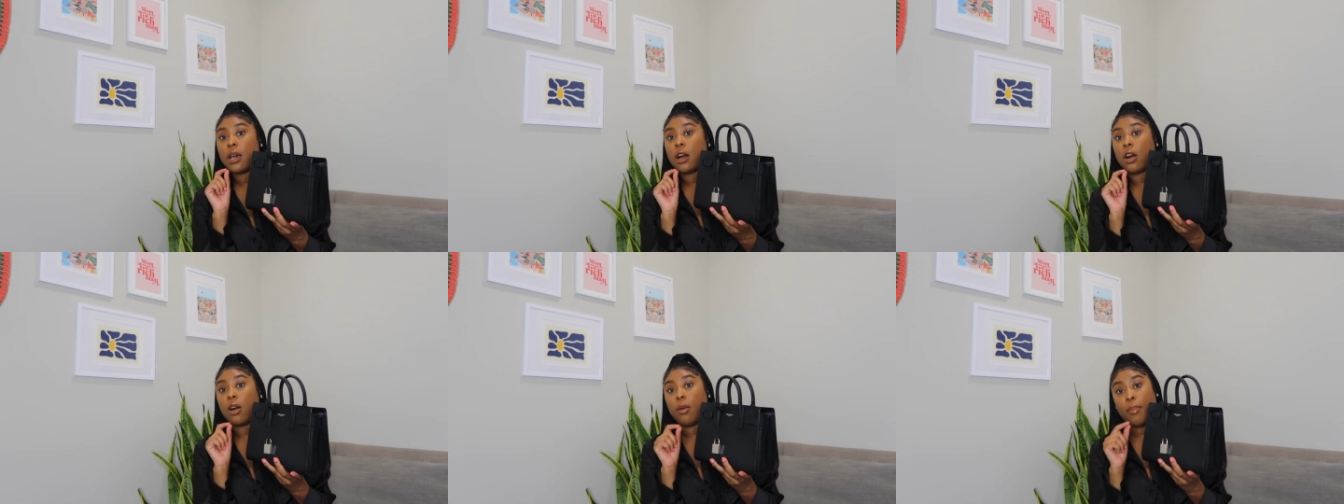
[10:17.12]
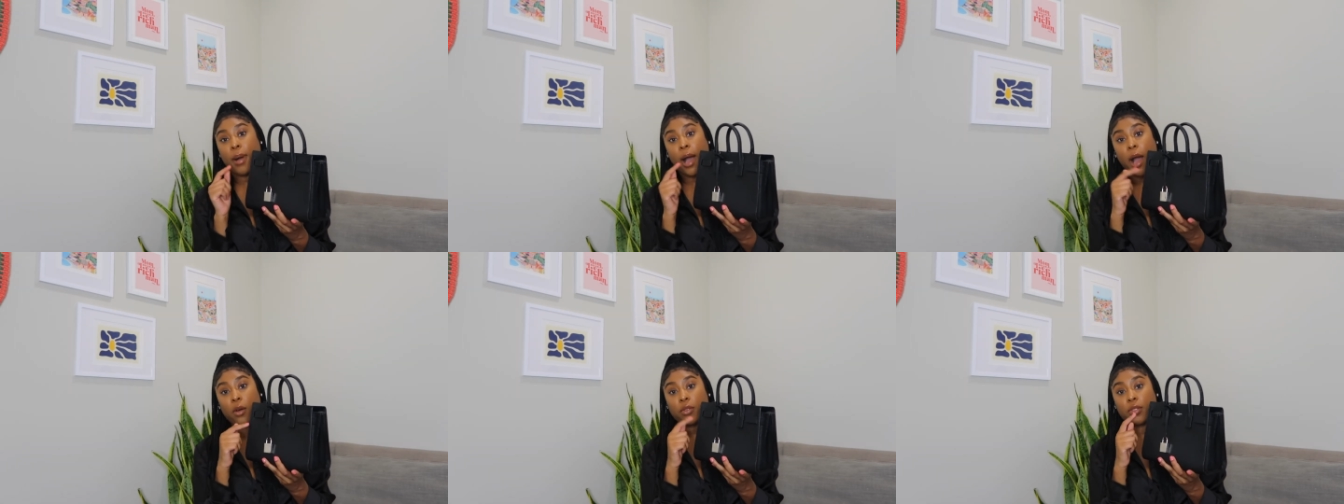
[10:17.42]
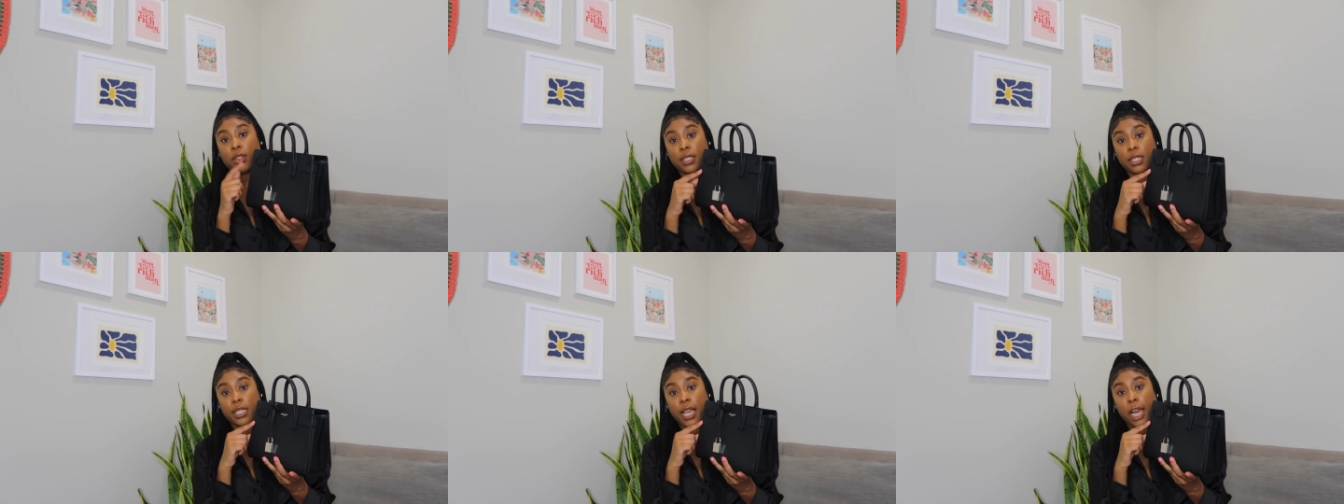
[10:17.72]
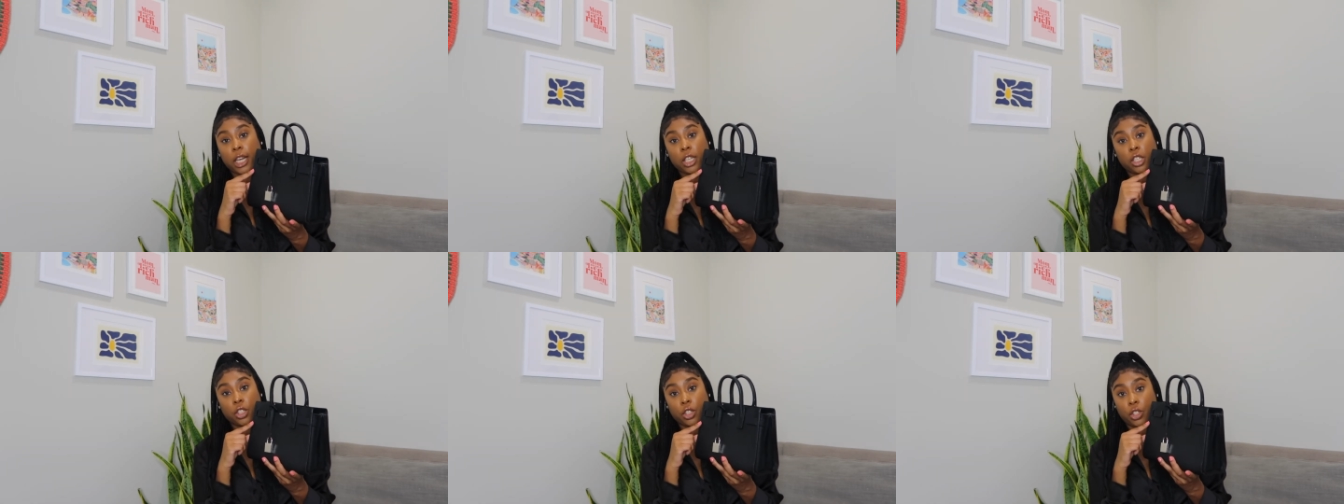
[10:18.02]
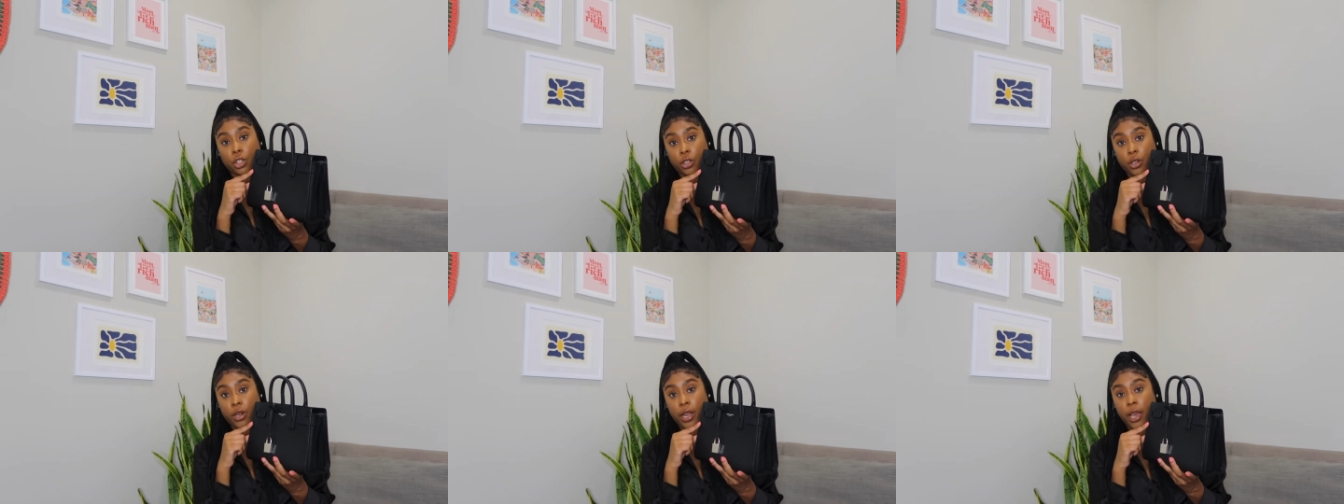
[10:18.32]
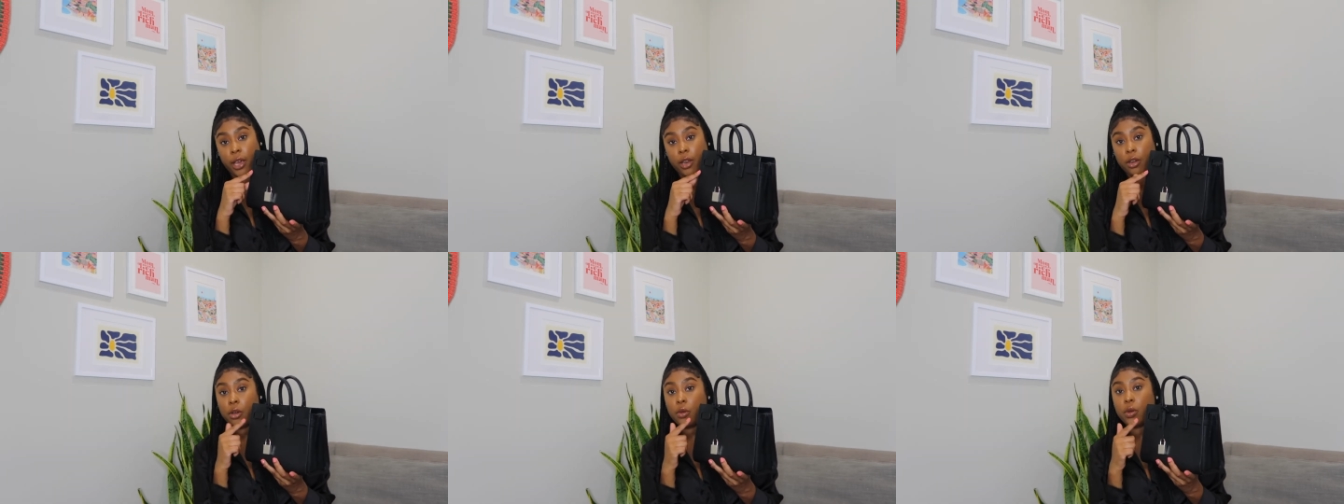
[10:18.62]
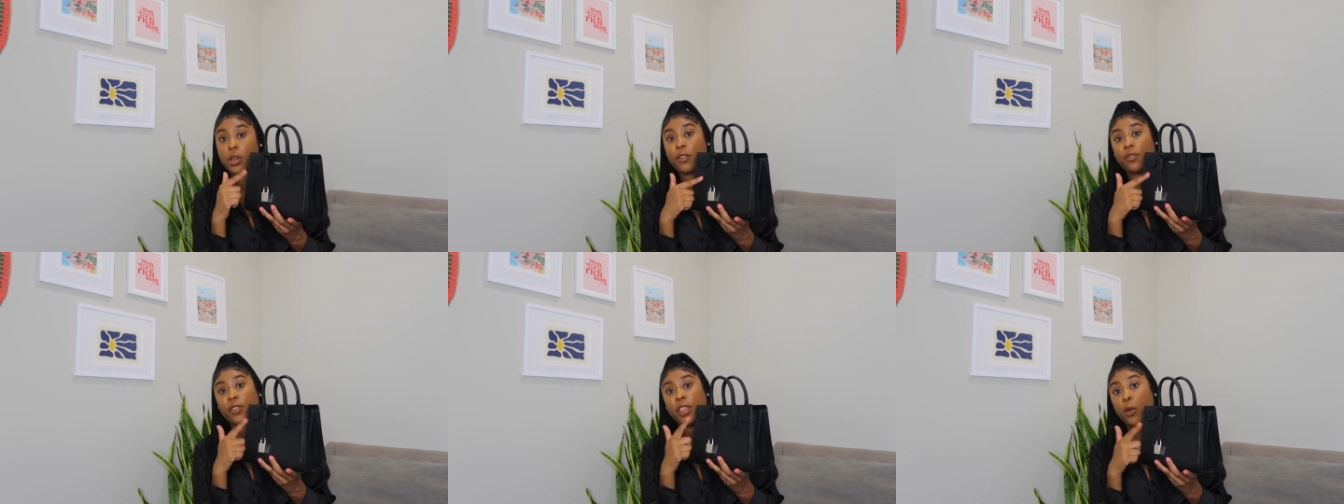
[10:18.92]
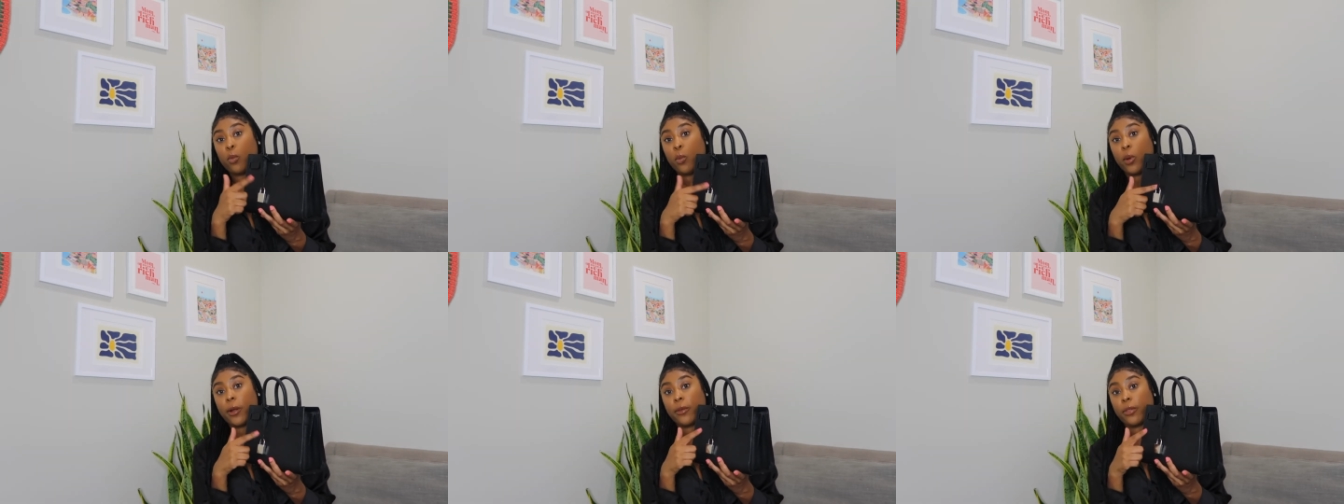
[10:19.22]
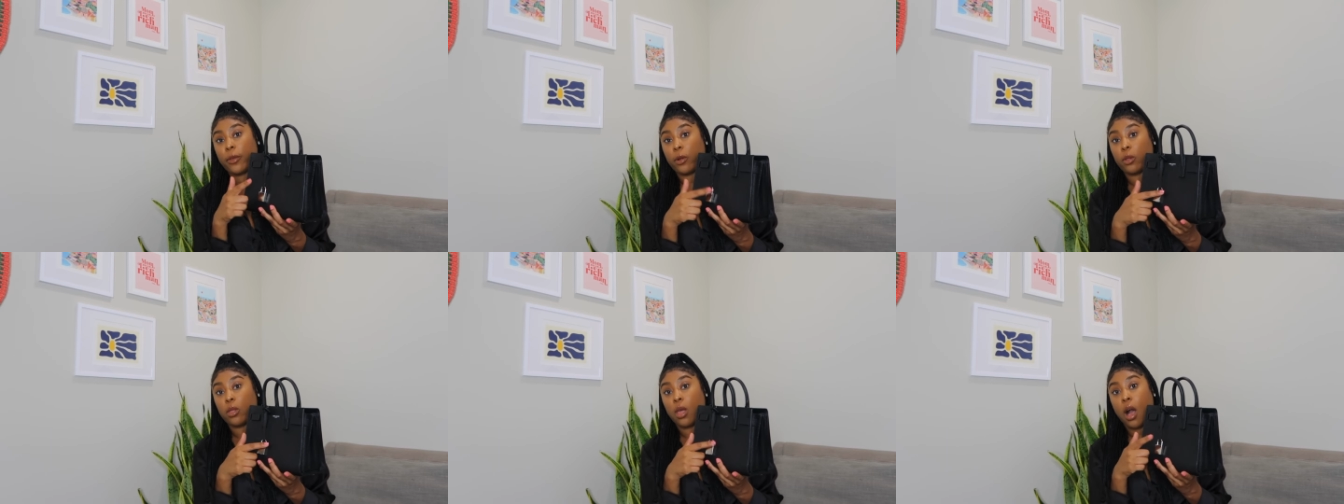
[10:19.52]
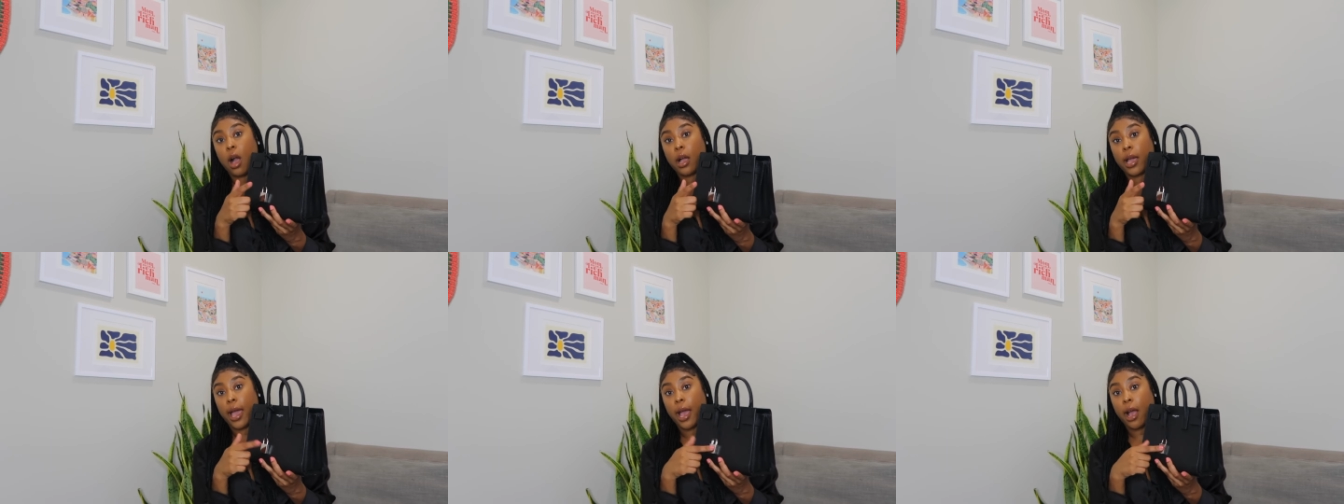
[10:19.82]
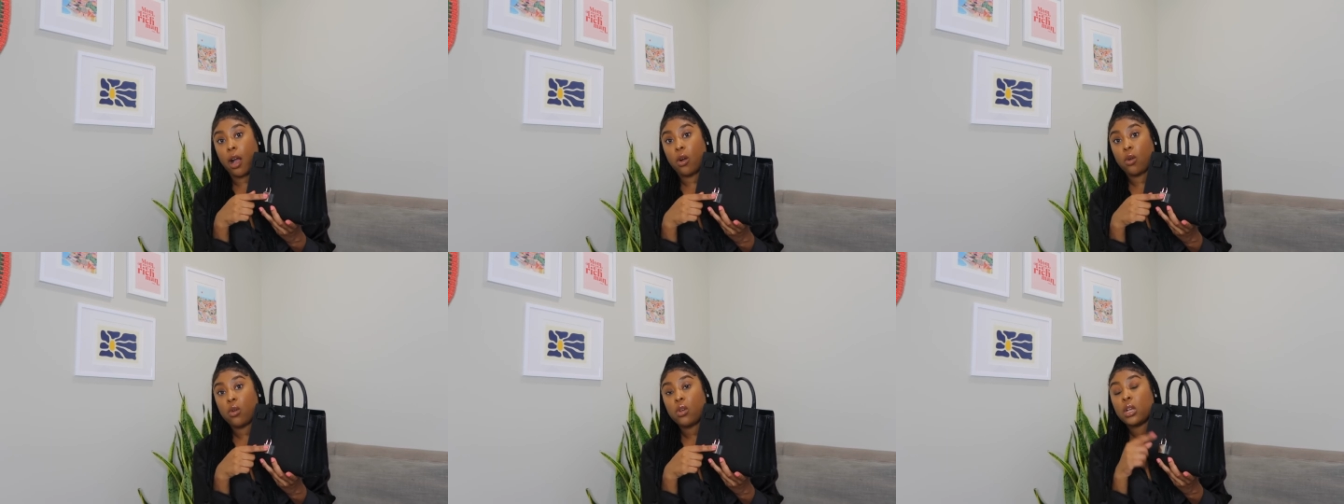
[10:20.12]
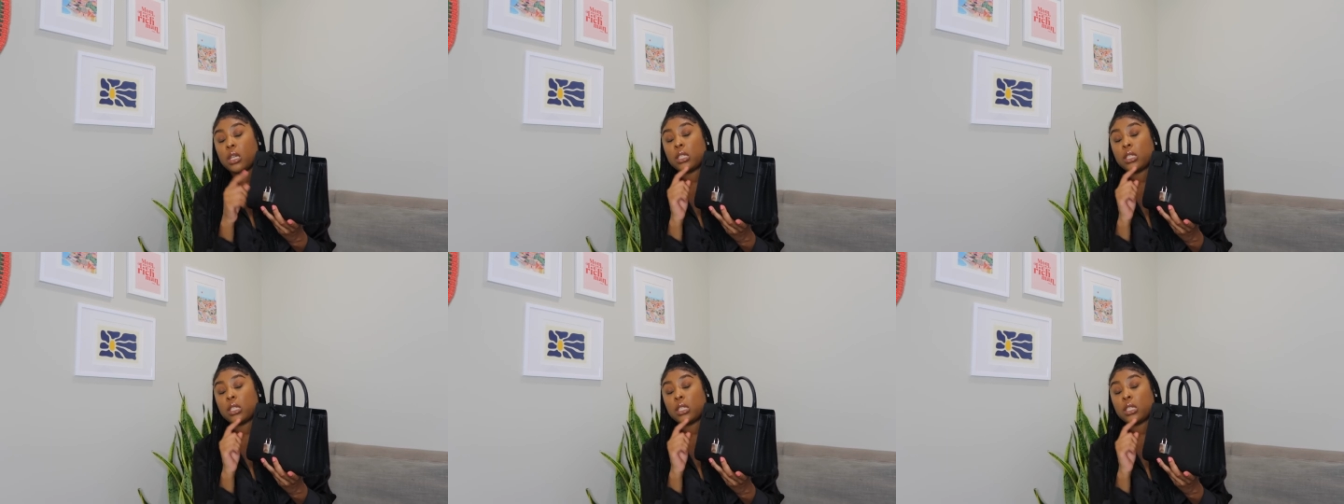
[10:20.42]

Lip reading: about the Sac de Jour Nano if they wear their lock out.